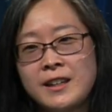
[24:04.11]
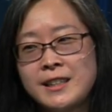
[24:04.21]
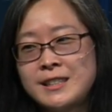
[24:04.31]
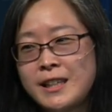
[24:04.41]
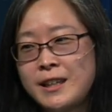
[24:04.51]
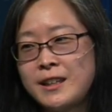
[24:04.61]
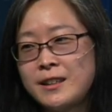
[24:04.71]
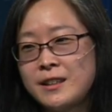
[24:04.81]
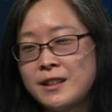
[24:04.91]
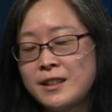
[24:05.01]
I set
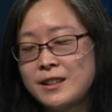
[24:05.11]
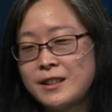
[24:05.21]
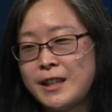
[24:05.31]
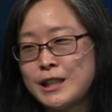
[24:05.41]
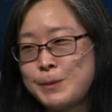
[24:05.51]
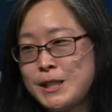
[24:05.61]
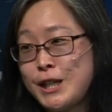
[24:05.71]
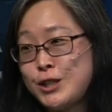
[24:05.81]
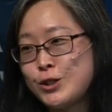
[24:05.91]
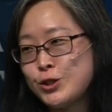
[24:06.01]

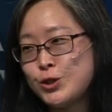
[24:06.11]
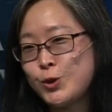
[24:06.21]
expectations.